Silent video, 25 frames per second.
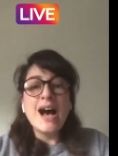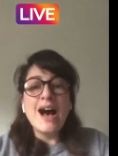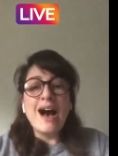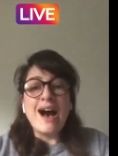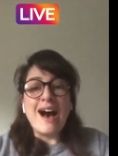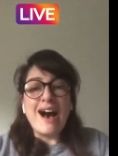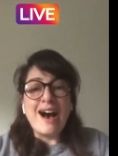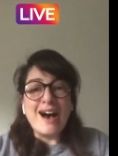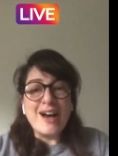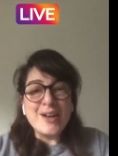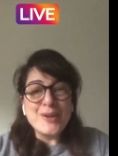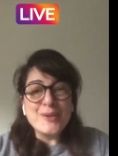
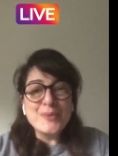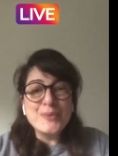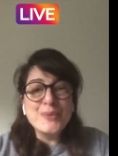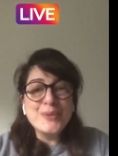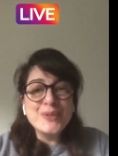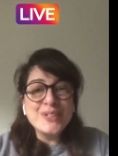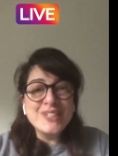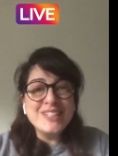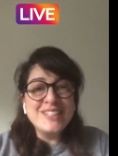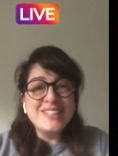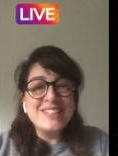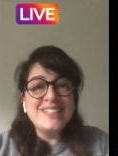I
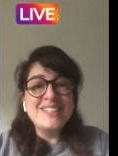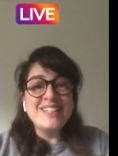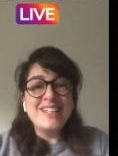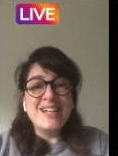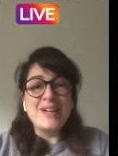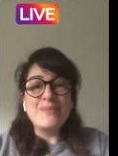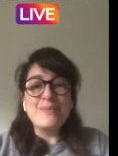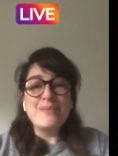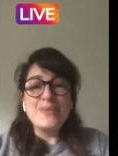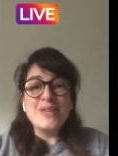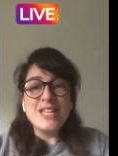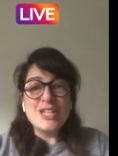will
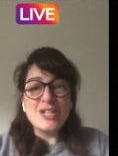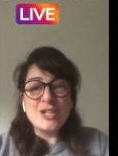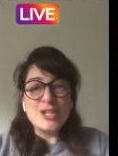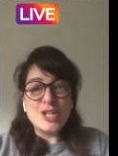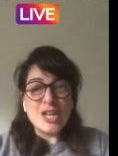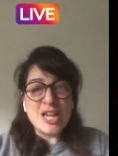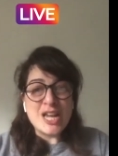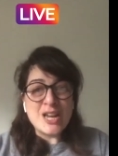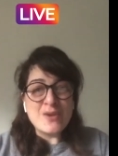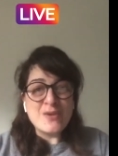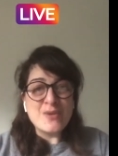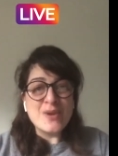be
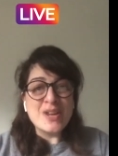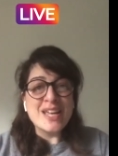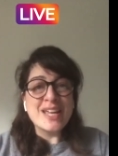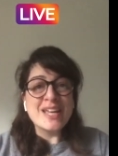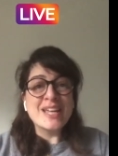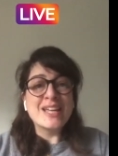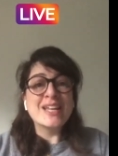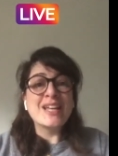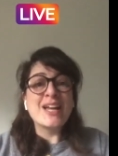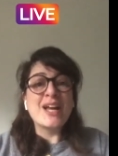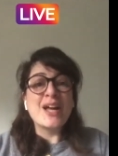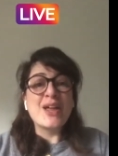
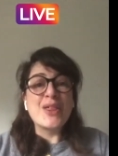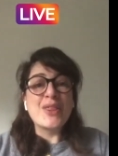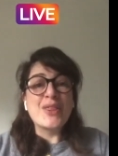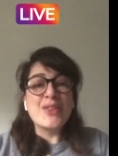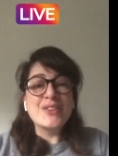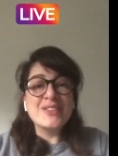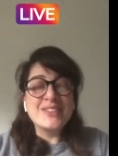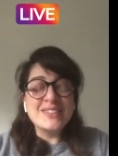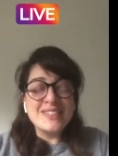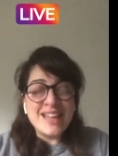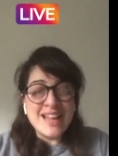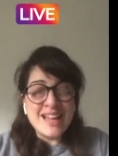sharing uh, the
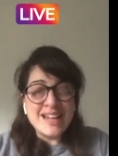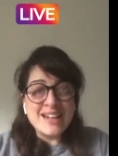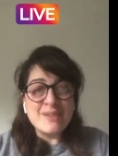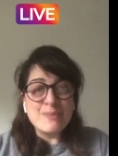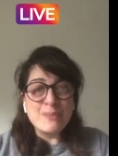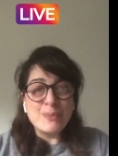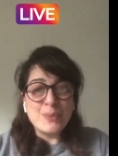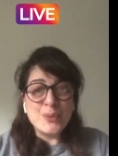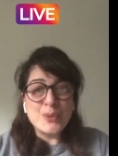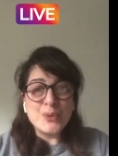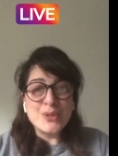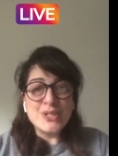10
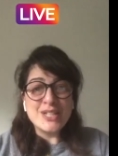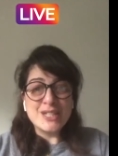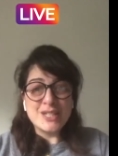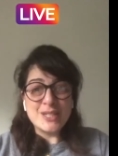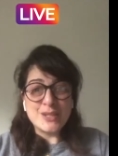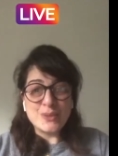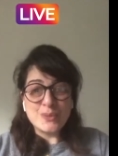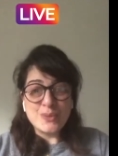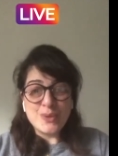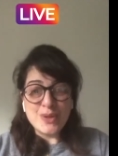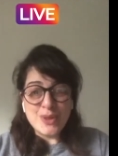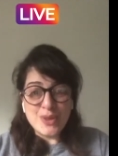points
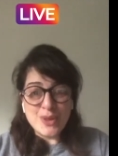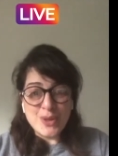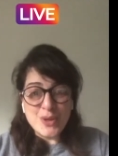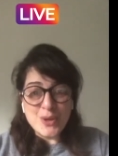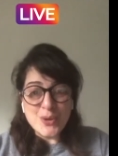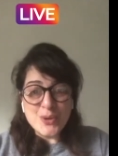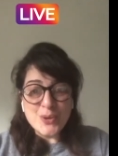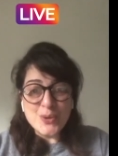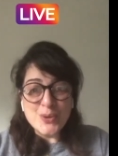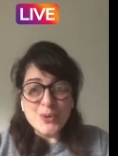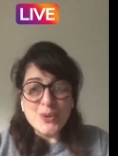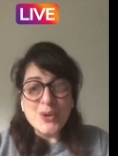with
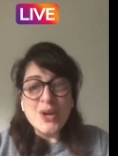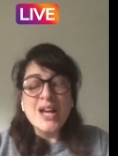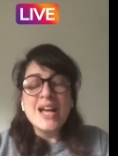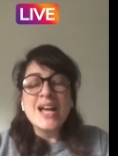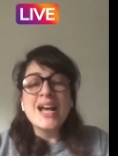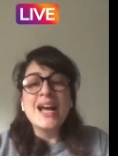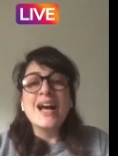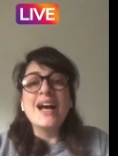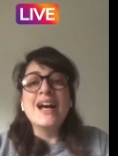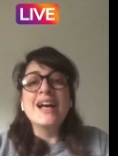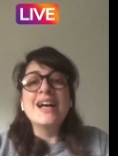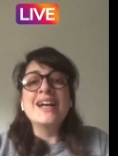you
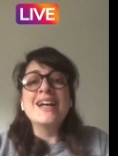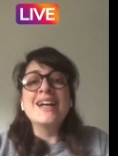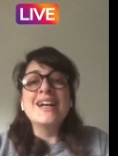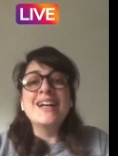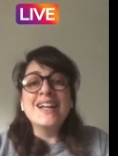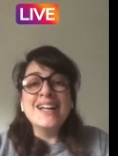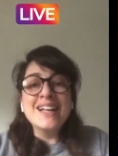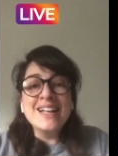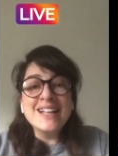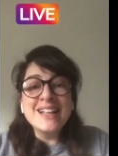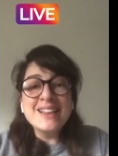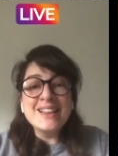uh,
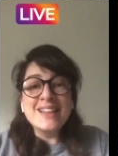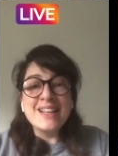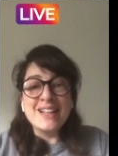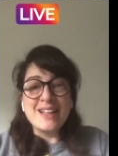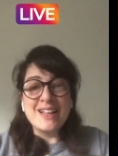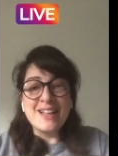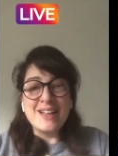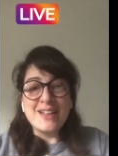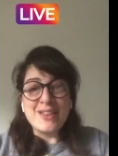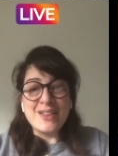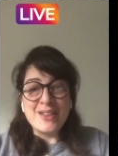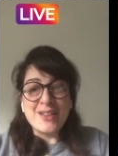in
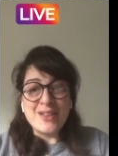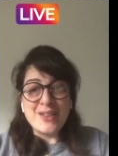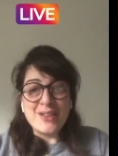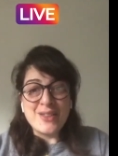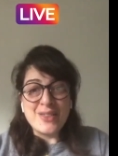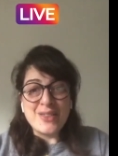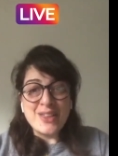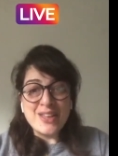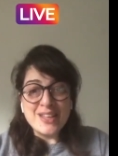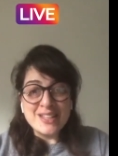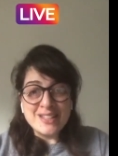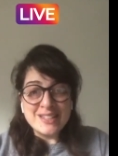uh,
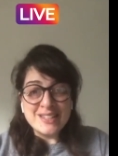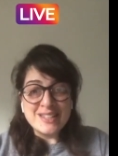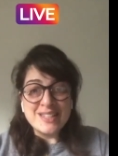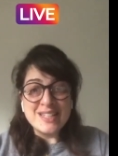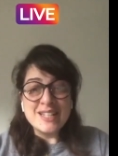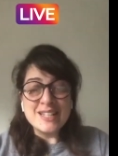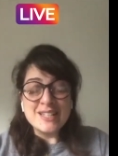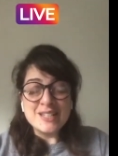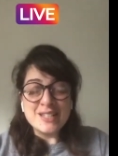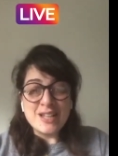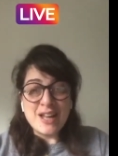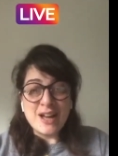this
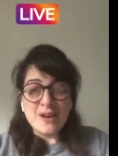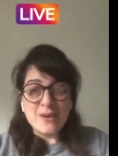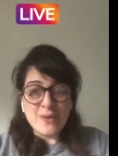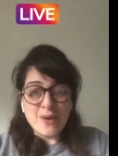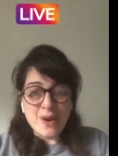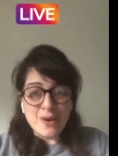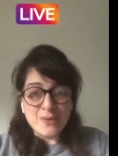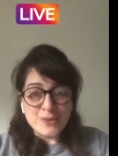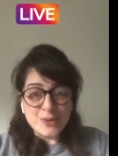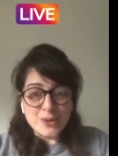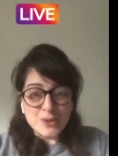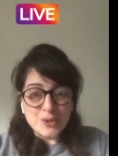
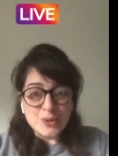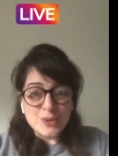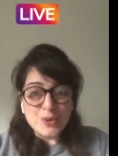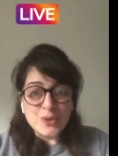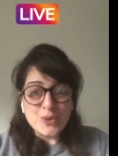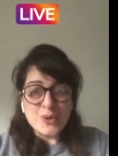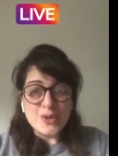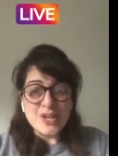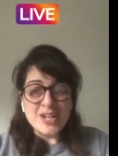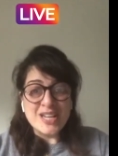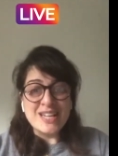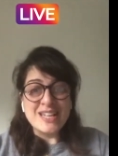Instagram
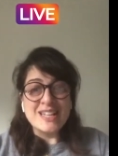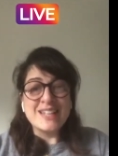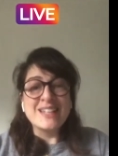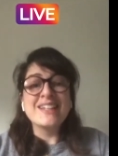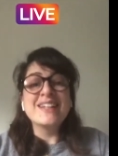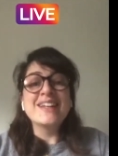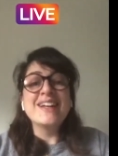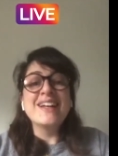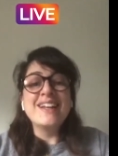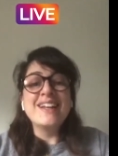story a